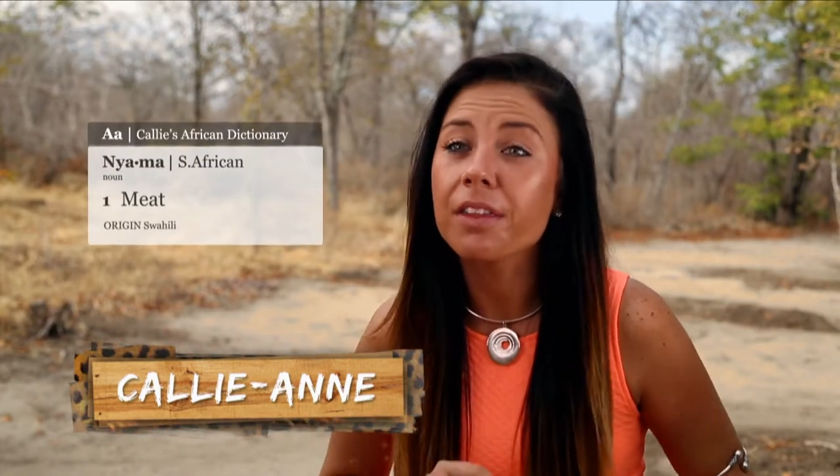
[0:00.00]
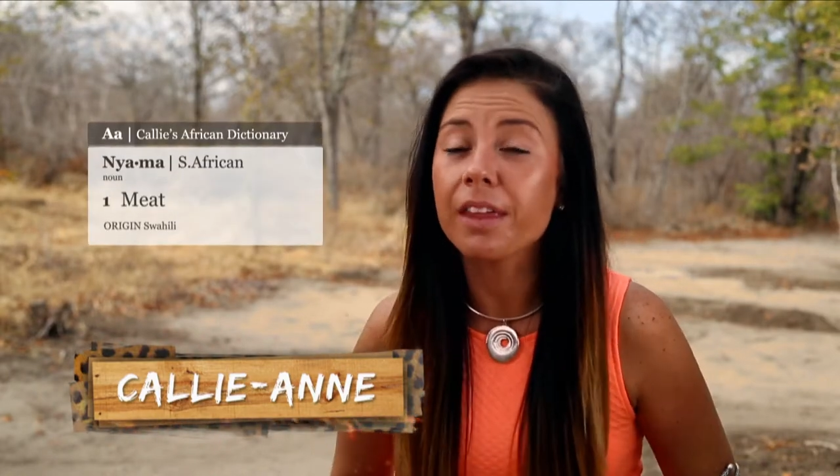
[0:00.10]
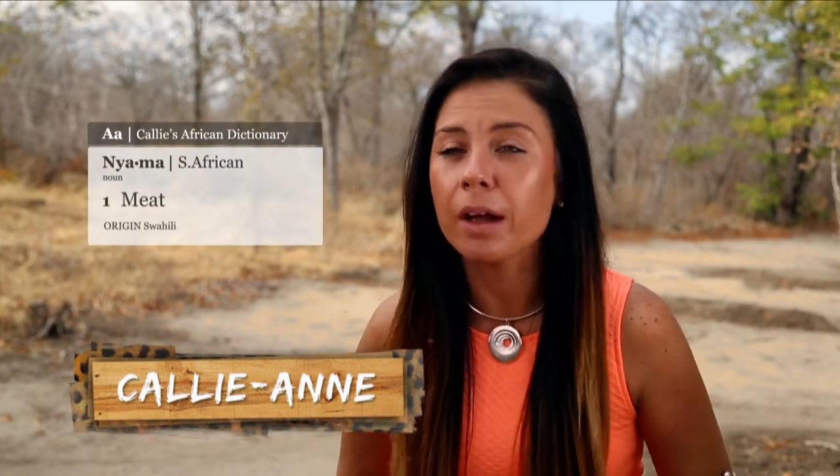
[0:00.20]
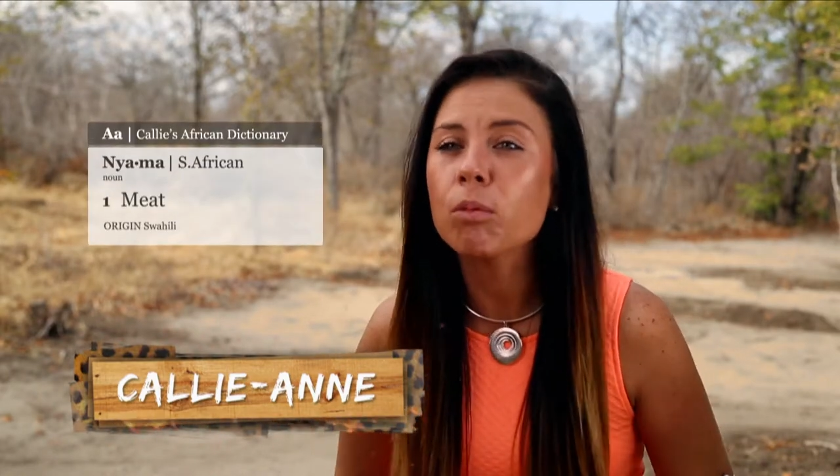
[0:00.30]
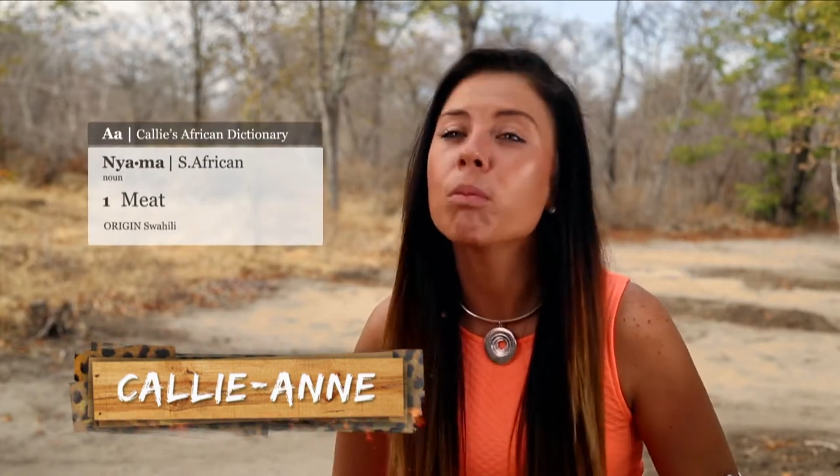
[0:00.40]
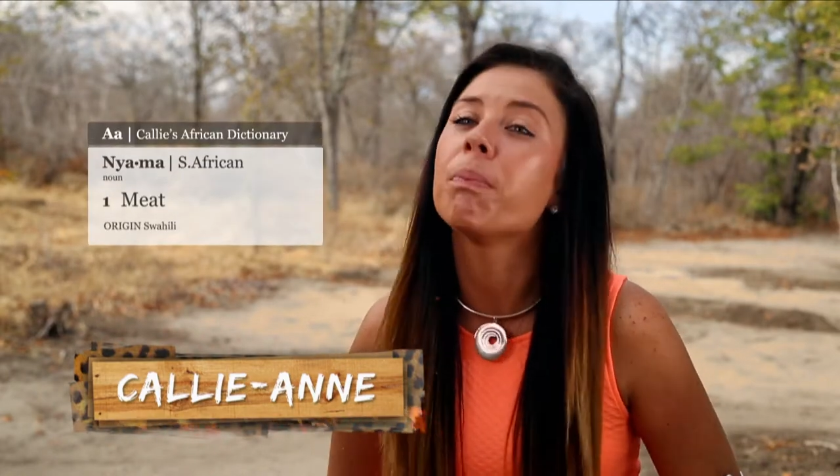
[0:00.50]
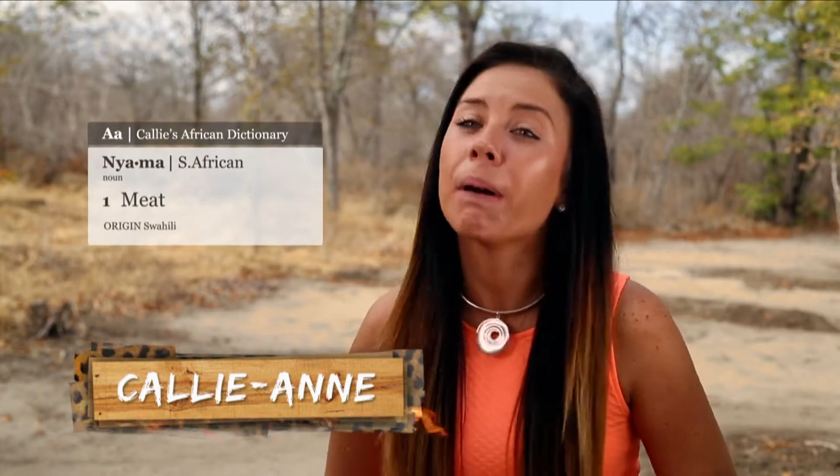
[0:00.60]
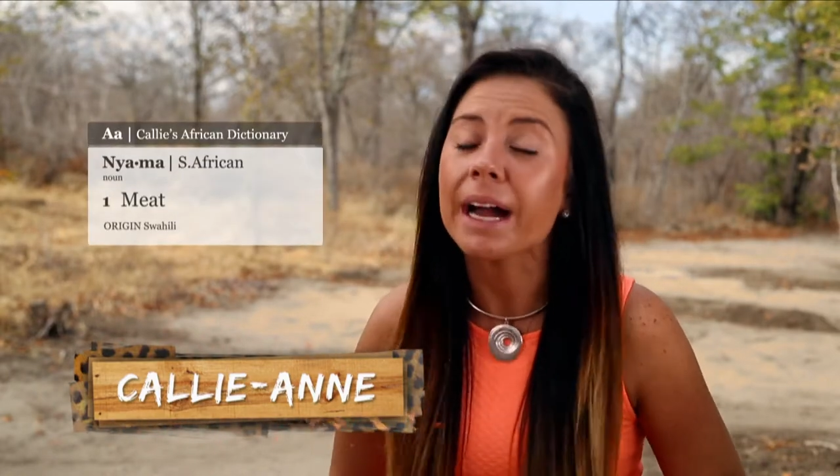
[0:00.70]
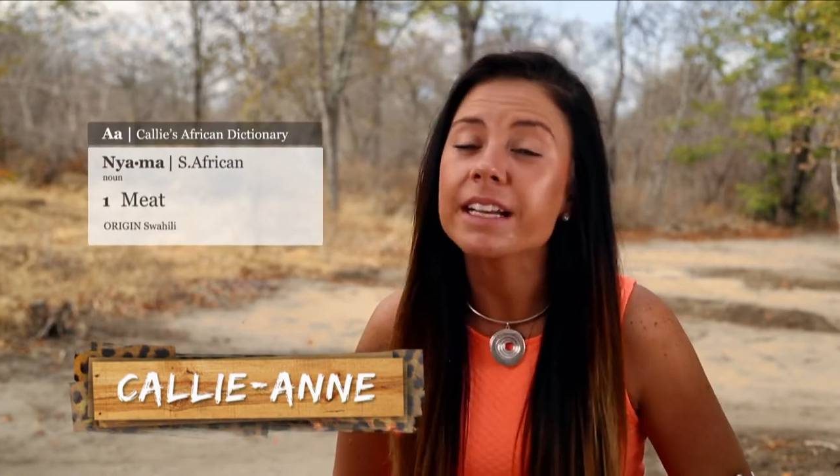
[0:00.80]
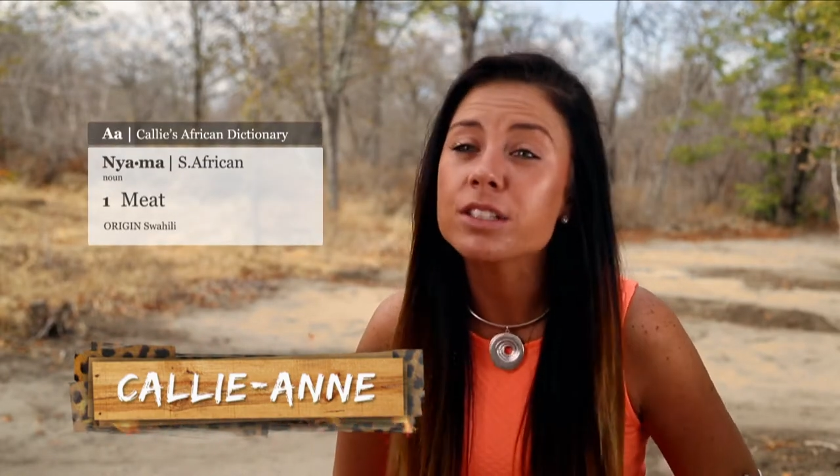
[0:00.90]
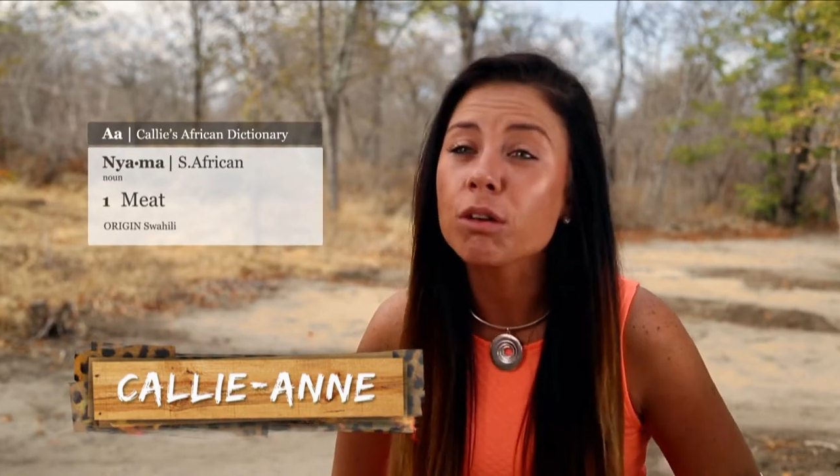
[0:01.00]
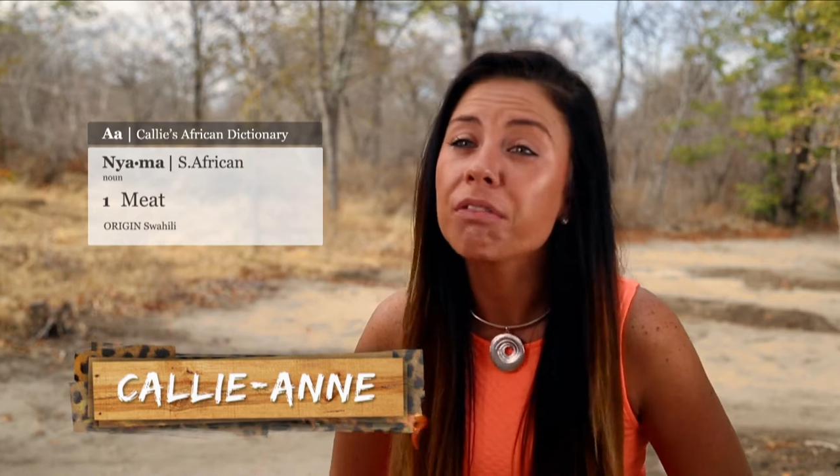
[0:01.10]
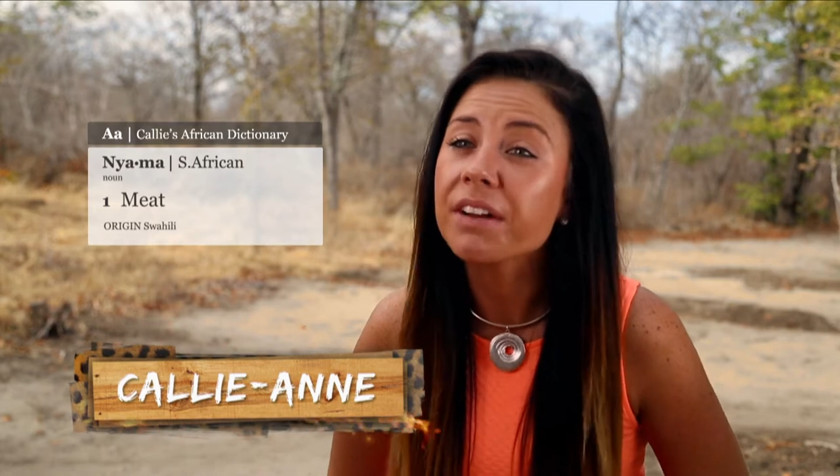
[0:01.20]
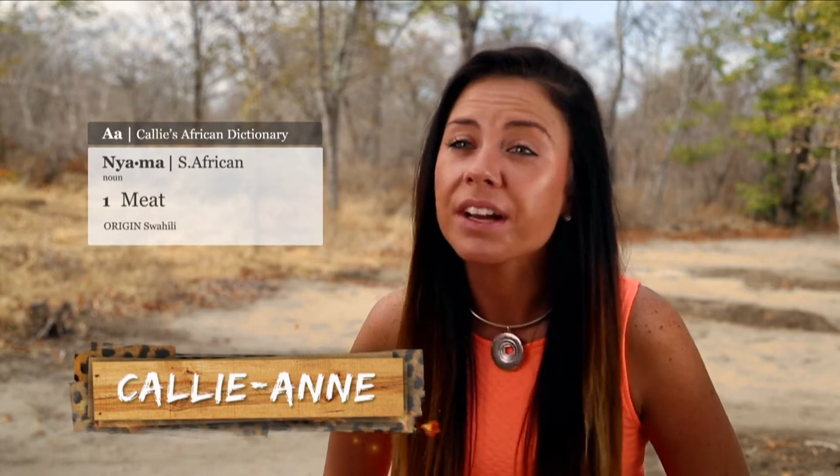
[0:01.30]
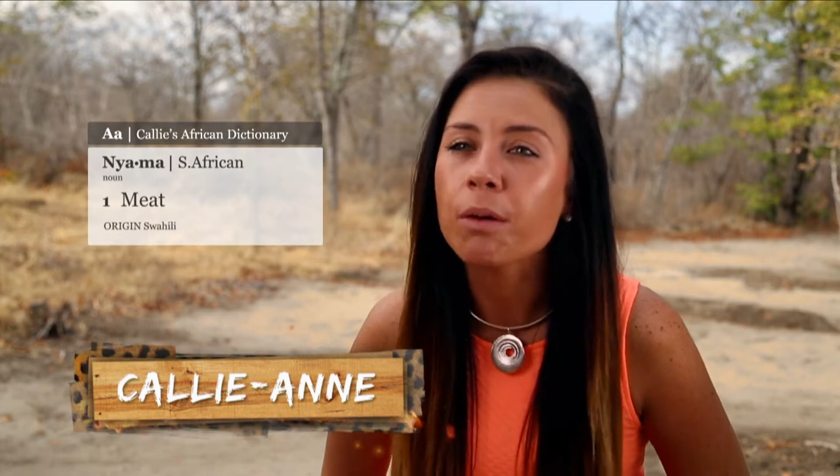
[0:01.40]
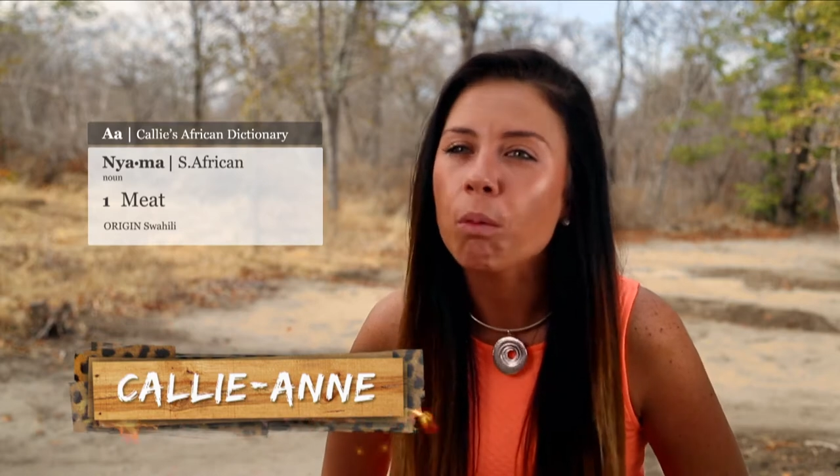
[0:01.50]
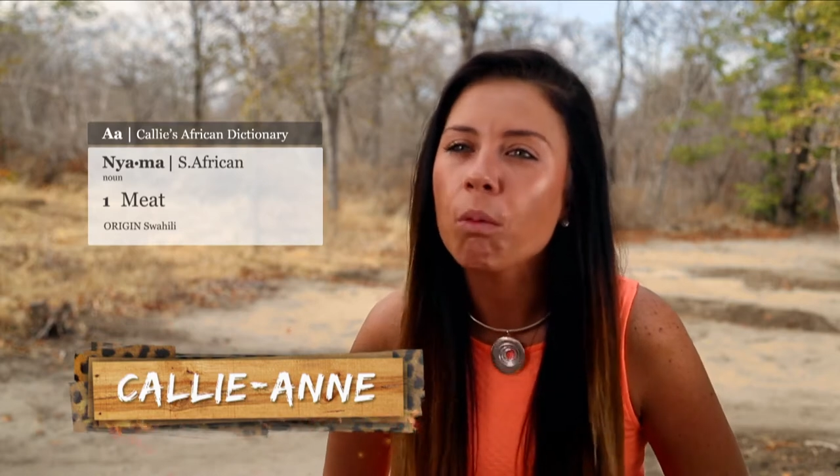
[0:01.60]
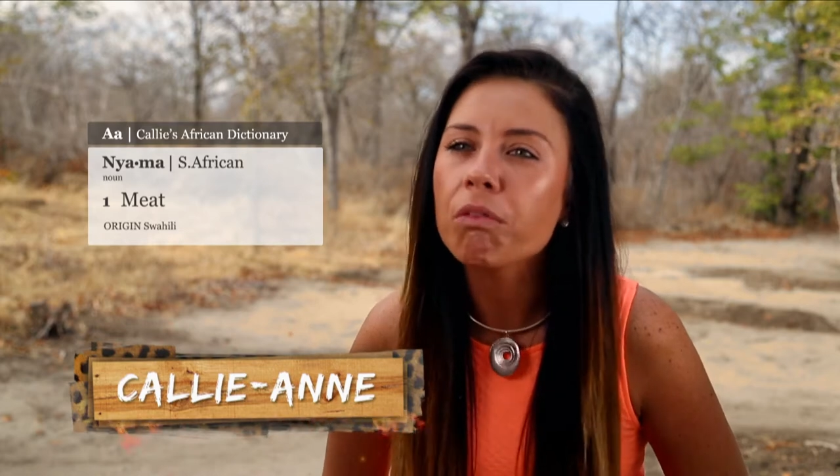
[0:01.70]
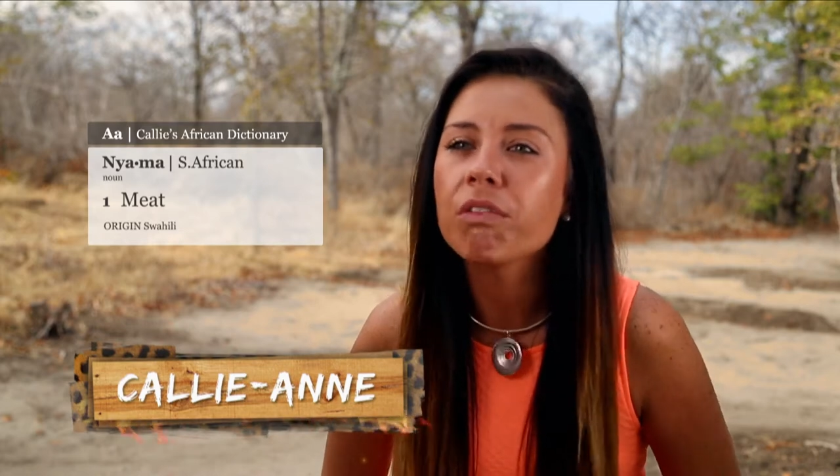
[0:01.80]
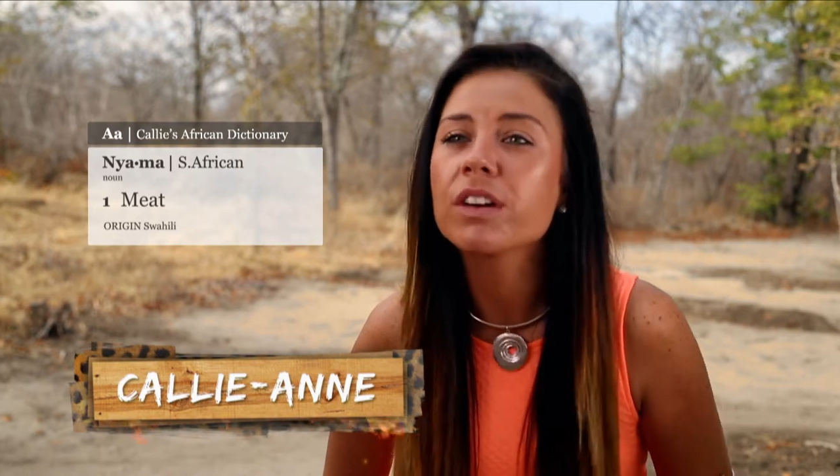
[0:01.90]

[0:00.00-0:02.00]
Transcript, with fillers: they will bite your finger off.